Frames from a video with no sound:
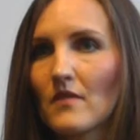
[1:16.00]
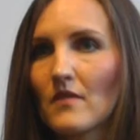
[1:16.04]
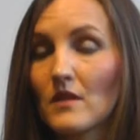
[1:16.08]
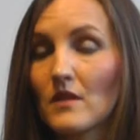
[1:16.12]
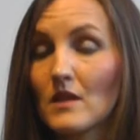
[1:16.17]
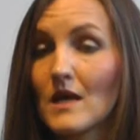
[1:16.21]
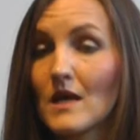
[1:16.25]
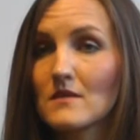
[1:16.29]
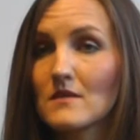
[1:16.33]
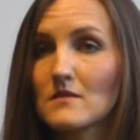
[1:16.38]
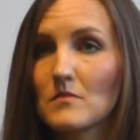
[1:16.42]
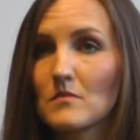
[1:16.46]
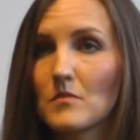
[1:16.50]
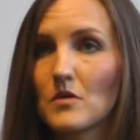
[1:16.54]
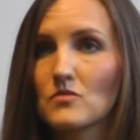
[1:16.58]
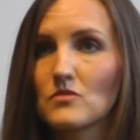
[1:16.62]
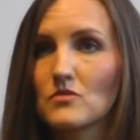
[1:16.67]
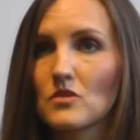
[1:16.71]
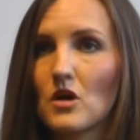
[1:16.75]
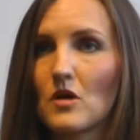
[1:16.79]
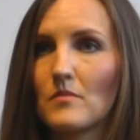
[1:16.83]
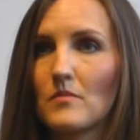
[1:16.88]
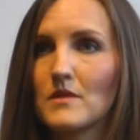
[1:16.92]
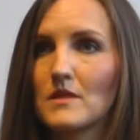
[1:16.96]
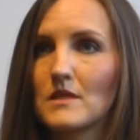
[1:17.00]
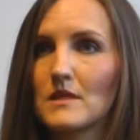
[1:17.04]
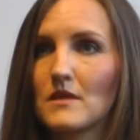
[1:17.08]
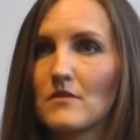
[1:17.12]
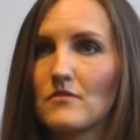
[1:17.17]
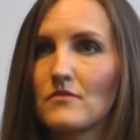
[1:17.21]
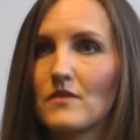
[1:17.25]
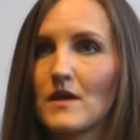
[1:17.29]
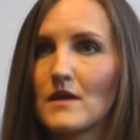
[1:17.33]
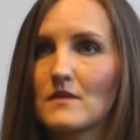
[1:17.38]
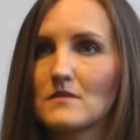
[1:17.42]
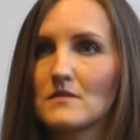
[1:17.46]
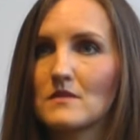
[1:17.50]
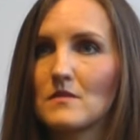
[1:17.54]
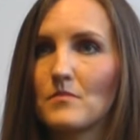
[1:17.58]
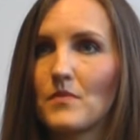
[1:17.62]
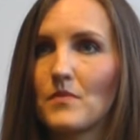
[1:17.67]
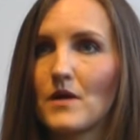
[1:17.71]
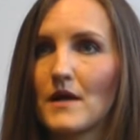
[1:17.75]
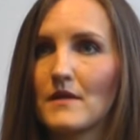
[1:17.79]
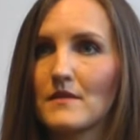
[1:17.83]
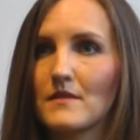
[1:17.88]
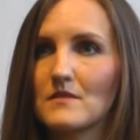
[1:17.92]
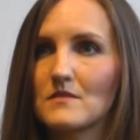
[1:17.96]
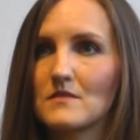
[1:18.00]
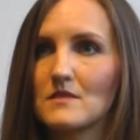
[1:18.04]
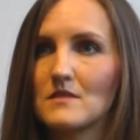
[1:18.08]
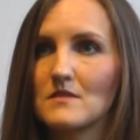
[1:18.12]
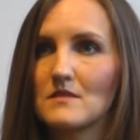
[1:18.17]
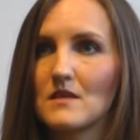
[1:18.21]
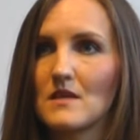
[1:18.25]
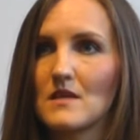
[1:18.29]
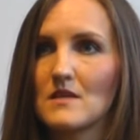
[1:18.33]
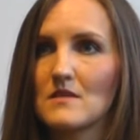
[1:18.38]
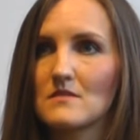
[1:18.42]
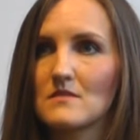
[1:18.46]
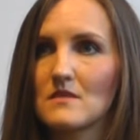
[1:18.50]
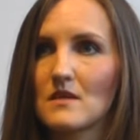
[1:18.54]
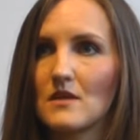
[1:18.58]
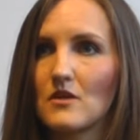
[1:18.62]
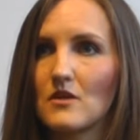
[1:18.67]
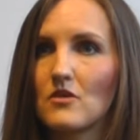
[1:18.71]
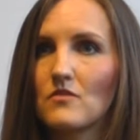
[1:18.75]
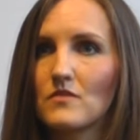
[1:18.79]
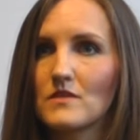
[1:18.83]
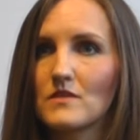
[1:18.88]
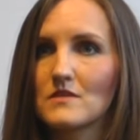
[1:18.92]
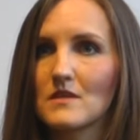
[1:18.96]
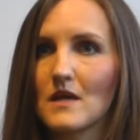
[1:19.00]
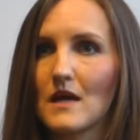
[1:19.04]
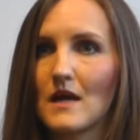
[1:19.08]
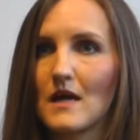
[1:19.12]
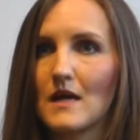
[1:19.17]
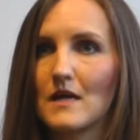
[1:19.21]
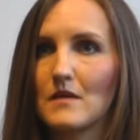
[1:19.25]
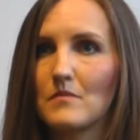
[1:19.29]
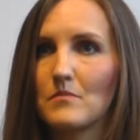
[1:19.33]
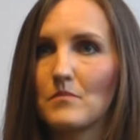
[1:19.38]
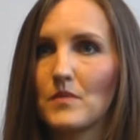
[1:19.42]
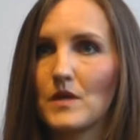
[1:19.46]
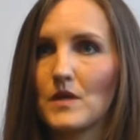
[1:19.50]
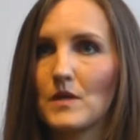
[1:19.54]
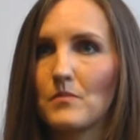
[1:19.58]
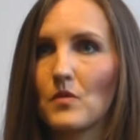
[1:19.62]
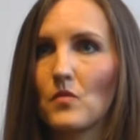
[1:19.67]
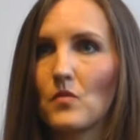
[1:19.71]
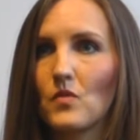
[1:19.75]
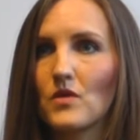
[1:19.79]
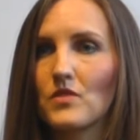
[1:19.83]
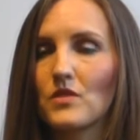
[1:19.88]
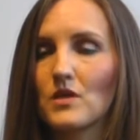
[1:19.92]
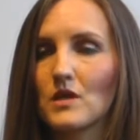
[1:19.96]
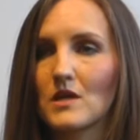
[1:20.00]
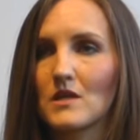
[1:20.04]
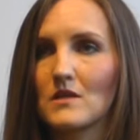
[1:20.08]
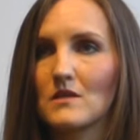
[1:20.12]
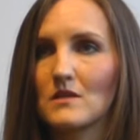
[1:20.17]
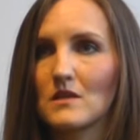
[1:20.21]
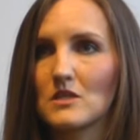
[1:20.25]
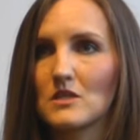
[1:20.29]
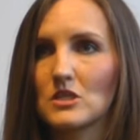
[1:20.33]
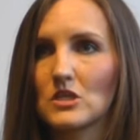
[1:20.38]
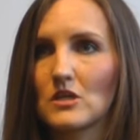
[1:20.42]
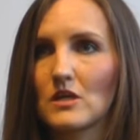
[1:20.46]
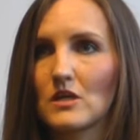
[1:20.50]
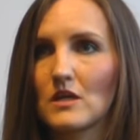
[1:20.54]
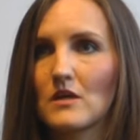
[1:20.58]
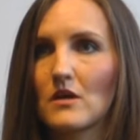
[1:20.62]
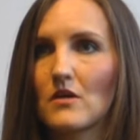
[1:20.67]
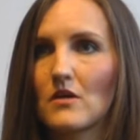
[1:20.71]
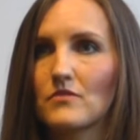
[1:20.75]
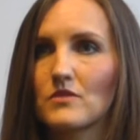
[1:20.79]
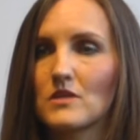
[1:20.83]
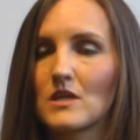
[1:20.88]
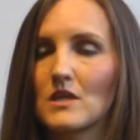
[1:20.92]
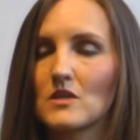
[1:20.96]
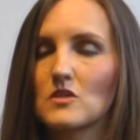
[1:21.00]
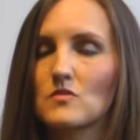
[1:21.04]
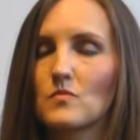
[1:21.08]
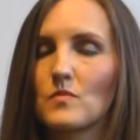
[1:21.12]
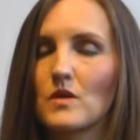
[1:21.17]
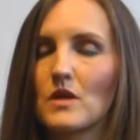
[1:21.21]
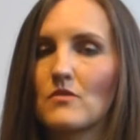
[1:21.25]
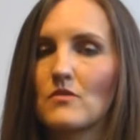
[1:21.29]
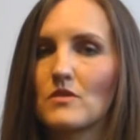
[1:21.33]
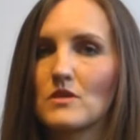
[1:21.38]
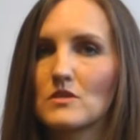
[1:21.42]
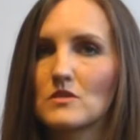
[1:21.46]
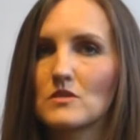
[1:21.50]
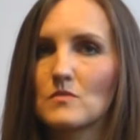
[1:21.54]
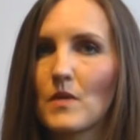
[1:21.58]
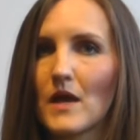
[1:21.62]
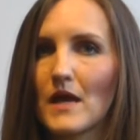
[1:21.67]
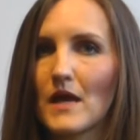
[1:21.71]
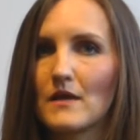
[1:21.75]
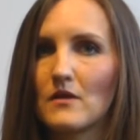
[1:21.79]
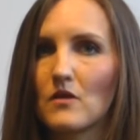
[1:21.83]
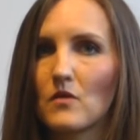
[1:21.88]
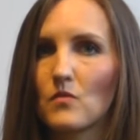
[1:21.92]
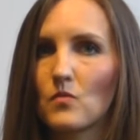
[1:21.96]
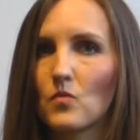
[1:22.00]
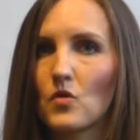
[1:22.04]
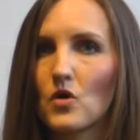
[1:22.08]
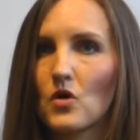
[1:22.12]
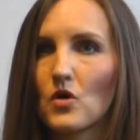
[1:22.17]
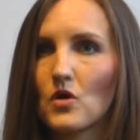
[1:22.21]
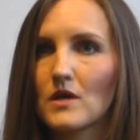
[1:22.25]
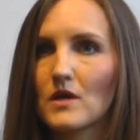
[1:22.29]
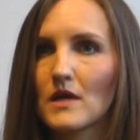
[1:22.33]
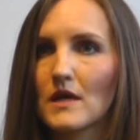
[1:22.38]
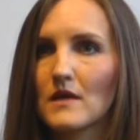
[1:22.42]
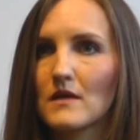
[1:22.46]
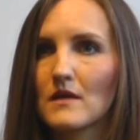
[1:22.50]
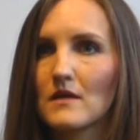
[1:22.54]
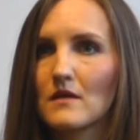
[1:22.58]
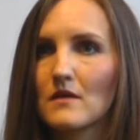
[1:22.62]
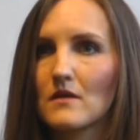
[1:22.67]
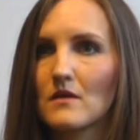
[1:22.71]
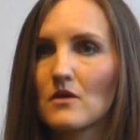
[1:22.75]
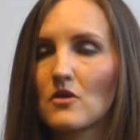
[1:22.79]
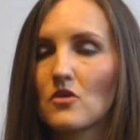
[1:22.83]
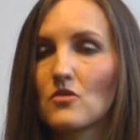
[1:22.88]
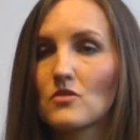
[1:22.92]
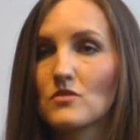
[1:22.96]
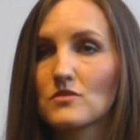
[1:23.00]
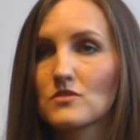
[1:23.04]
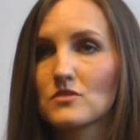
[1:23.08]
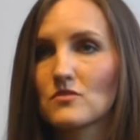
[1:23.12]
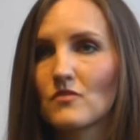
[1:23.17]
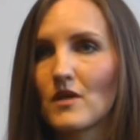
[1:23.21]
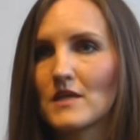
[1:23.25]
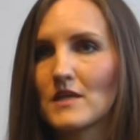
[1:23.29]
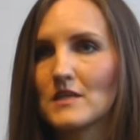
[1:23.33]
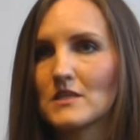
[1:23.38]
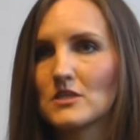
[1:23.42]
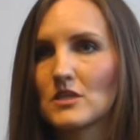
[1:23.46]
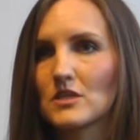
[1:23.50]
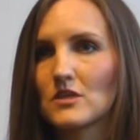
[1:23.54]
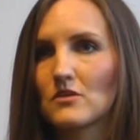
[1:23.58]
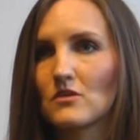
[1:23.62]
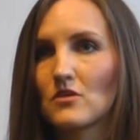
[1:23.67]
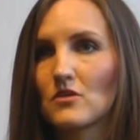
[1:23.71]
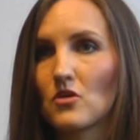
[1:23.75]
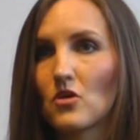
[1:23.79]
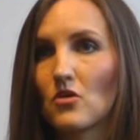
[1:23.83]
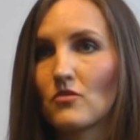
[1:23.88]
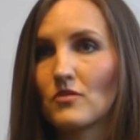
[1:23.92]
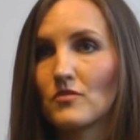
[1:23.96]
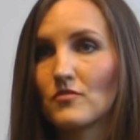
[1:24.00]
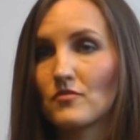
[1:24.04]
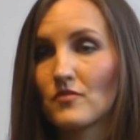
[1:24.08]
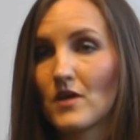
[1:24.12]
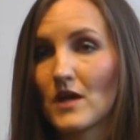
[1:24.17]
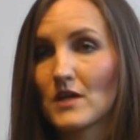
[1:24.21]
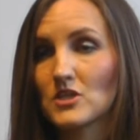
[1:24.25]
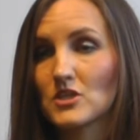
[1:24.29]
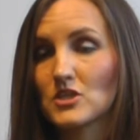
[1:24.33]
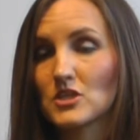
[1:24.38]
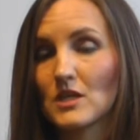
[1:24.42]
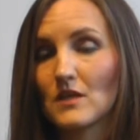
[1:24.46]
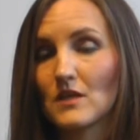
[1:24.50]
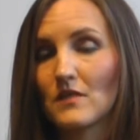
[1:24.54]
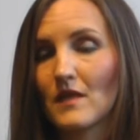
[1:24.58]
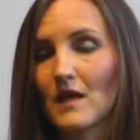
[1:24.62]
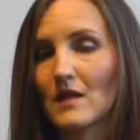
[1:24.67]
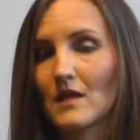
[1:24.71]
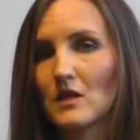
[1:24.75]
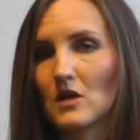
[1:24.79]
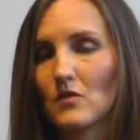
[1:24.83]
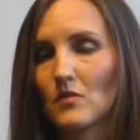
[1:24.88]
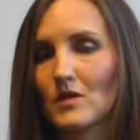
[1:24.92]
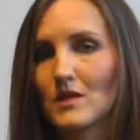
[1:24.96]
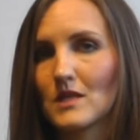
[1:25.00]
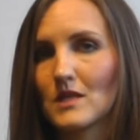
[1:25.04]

The legs are most commonly affected by this disease, and over time people with the condition can often experience pain on walking, ulceration or infection in their lower